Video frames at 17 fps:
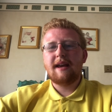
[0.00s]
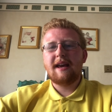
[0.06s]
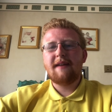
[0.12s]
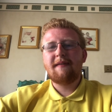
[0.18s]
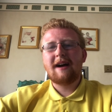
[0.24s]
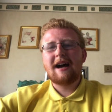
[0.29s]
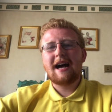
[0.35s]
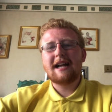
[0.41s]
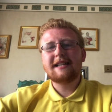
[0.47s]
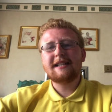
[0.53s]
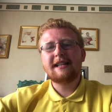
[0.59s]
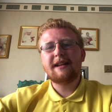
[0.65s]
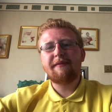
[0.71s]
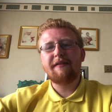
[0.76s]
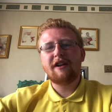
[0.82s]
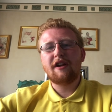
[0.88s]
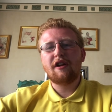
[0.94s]
if I had to live
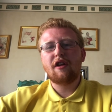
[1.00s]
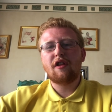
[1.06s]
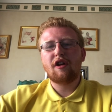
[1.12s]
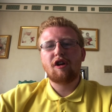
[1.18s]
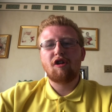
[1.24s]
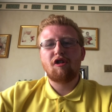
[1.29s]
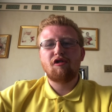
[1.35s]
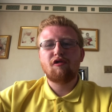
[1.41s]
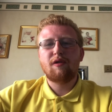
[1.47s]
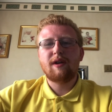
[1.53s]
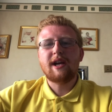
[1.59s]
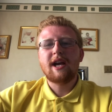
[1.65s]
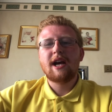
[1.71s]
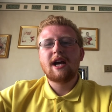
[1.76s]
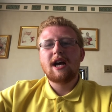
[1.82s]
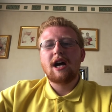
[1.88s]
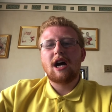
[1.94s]
in another country,
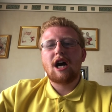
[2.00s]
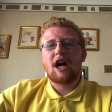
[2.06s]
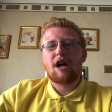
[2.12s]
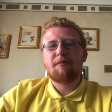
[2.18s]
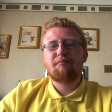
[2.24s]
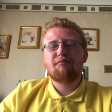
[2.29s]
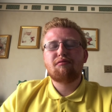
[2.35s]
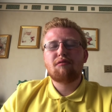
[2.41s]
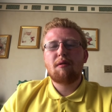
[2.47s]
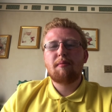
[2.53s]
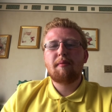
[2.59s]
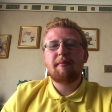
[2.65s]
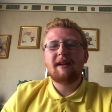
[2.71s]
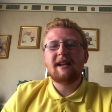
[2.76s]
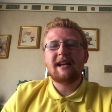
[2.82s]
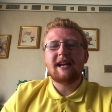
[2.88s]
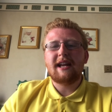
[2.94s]
I'd
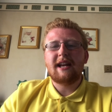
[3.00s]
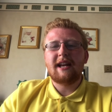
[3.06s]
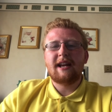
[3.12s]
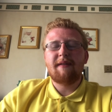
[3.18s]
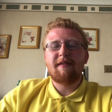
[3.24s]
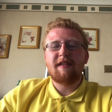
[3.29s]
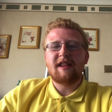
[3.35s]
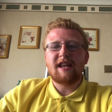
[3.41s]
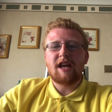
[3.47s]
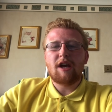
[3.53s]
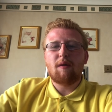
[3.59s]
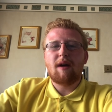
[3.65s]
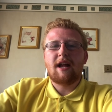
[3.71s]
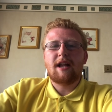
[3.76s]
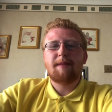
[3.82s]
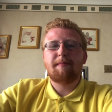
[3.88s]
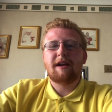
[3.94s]
probably live in the
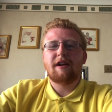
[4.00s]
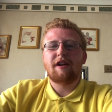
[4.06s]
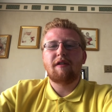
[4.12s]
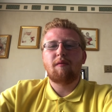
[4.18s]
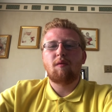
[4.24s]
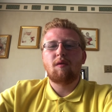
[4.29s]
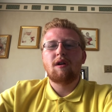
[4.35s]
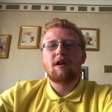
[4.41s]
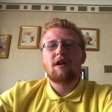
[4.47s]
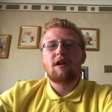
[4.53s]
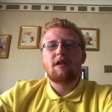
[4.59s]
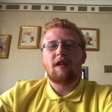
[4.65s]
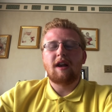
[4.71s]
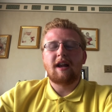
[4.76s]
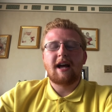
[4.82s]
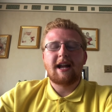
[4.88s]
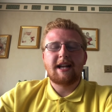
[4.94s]
US because of the
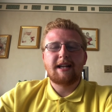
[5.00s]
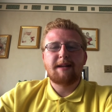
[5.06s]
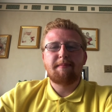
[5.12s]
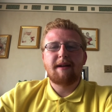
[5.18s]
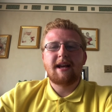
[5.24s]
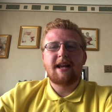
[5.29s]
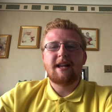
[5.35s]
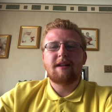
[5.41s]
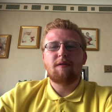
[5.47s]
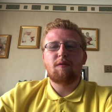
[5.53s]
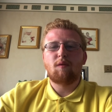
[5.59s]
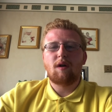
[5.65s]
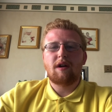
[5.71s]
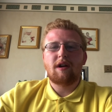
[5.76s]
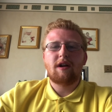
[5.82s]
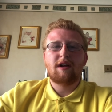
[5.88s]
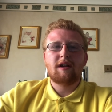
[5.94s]
land space, what
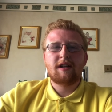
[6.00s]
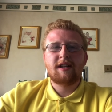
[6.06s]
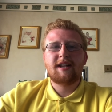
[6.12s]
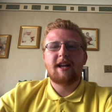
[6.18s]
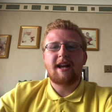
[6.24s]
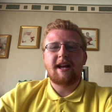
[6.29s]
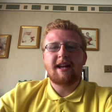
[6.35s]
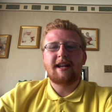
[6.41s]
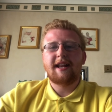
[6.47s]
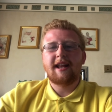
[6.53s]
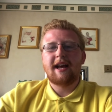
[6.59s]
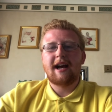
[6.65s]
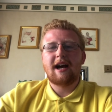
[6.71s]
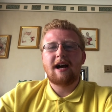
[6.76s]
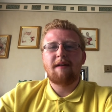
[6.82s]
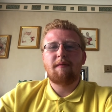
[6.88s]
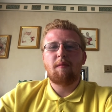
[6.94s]
cities they
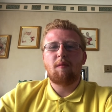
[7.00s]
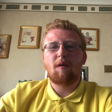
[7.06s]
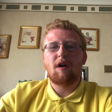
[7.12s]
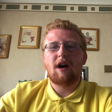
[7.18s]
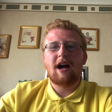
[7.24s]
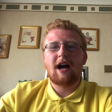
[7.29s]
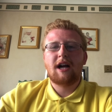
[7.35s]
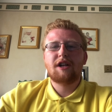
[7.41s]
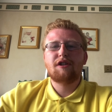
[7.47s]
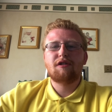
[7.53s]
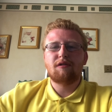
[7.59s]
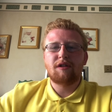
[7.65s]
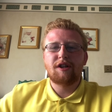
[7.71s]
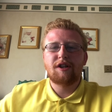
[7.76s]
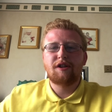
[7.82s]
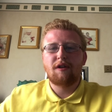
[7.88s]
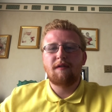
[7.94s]
have, and what actual
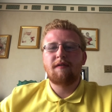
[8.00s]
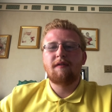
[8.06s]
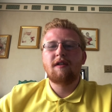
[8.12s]
stuff